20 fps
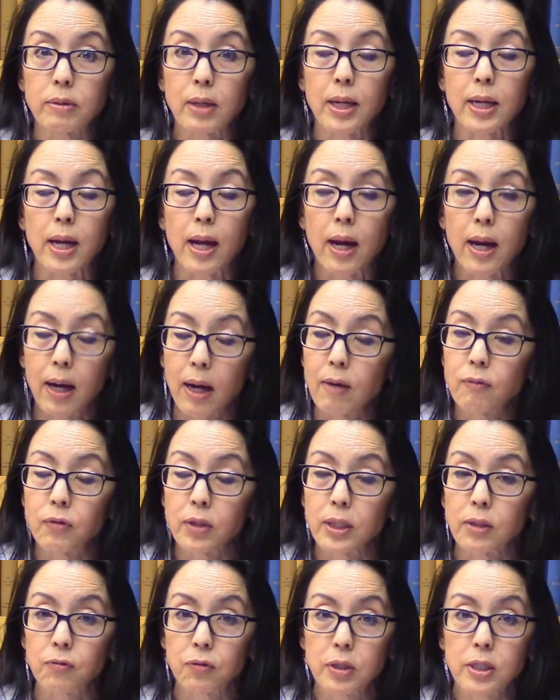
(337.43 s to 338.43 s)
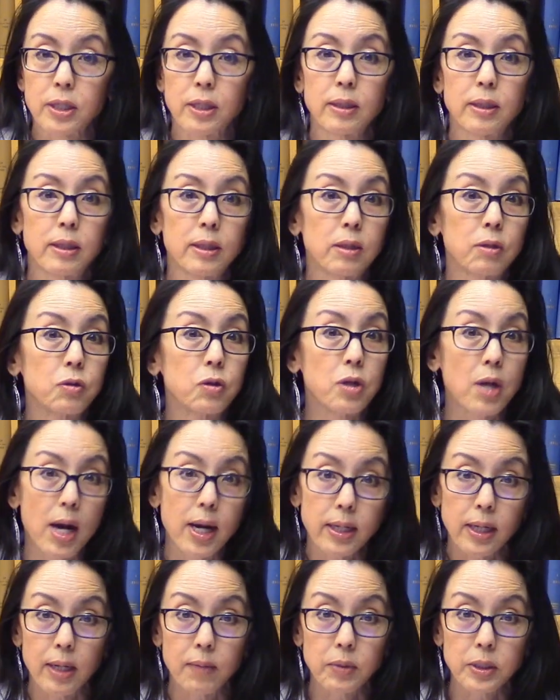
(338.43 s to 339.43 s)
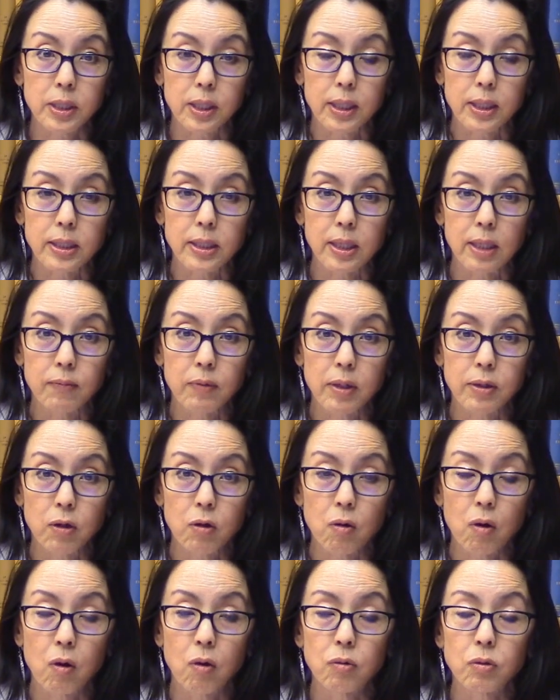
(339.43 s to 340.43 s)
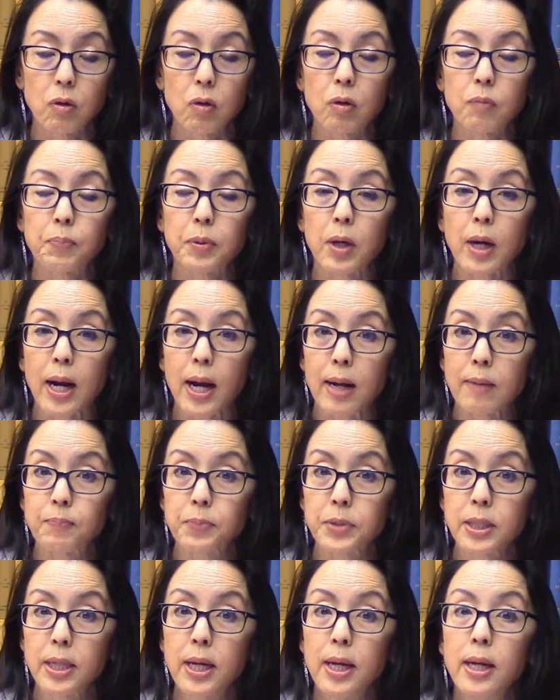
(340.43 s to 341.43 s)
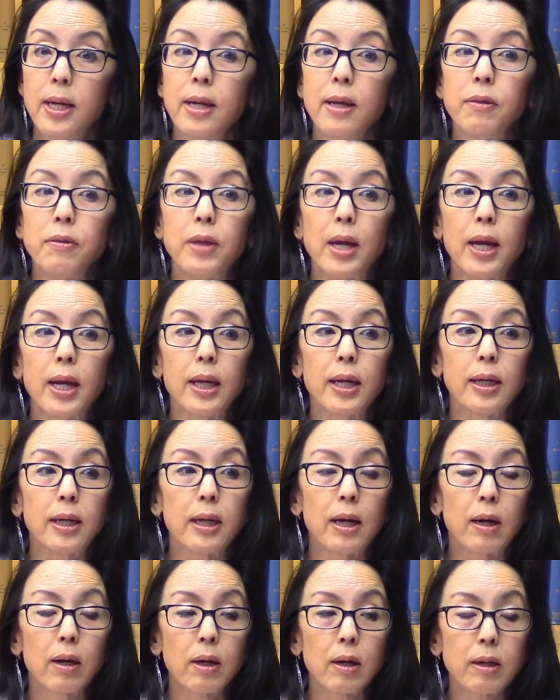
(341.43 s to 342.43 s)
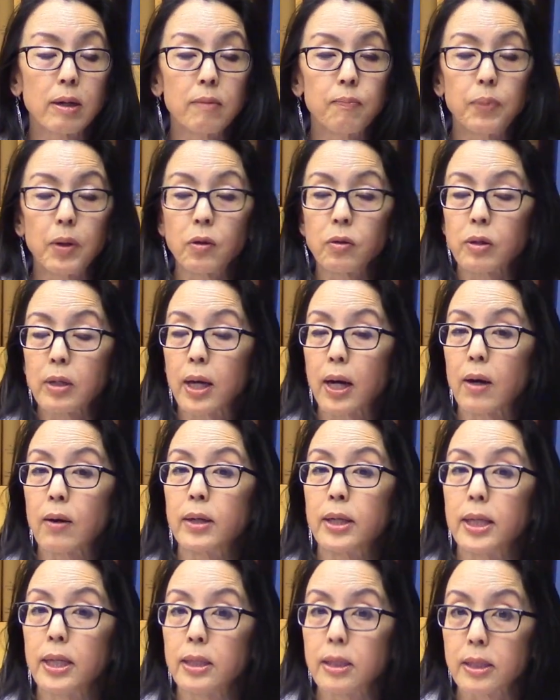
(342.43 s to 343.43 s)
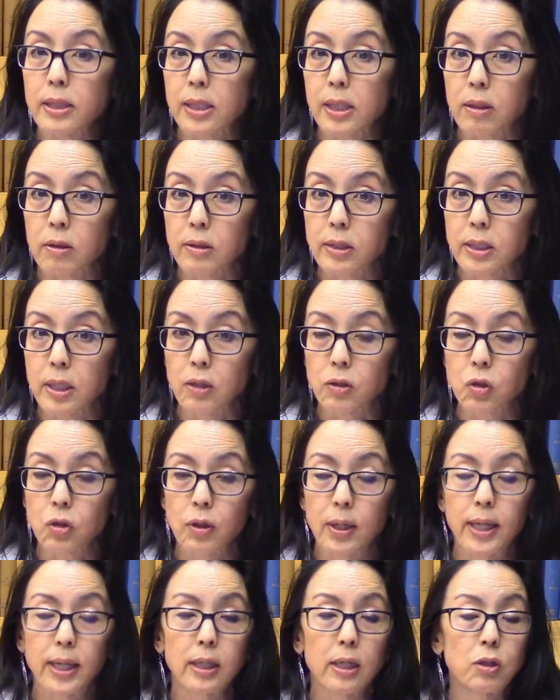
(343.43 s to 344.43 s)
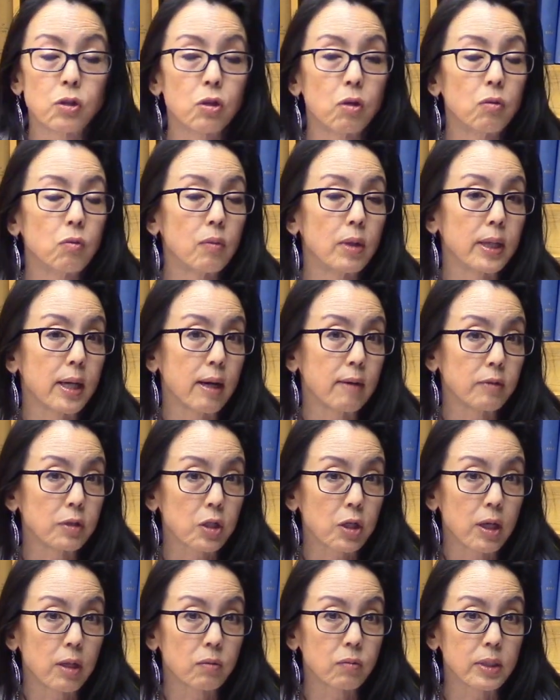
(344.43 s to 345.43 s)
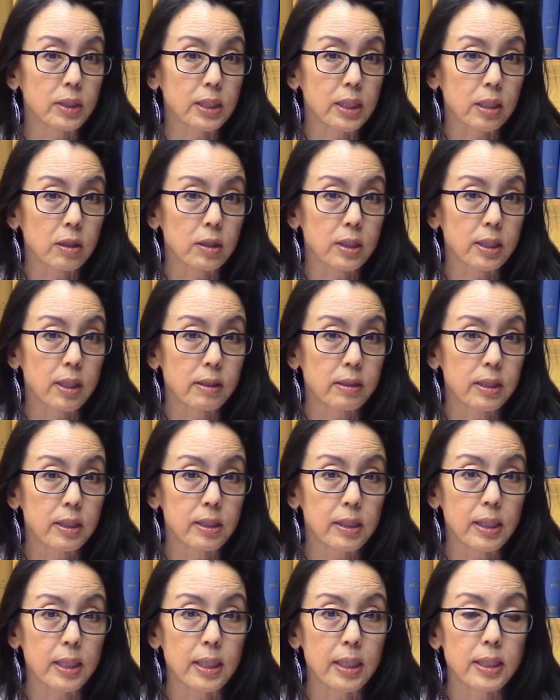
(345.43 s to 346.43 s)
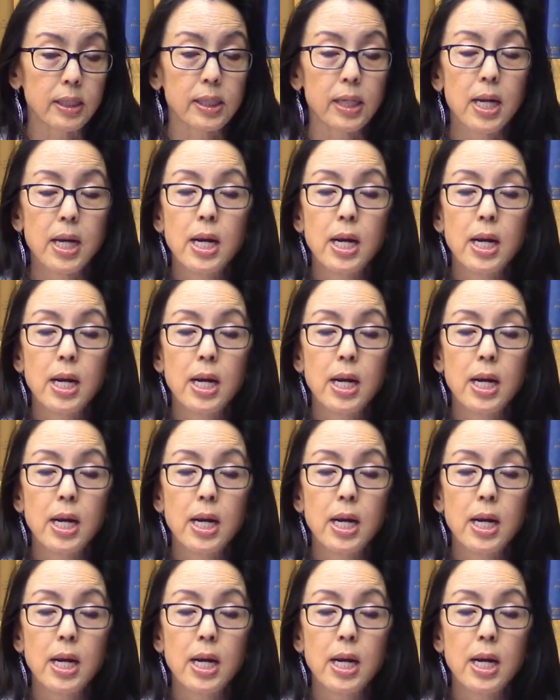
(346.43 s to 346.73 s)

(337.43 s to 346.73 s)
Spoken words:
They have infertility. They're not able to conceive on their own, or perhaps they are both carry the sickle cell trait and don't want to have a child with sickle cell disease.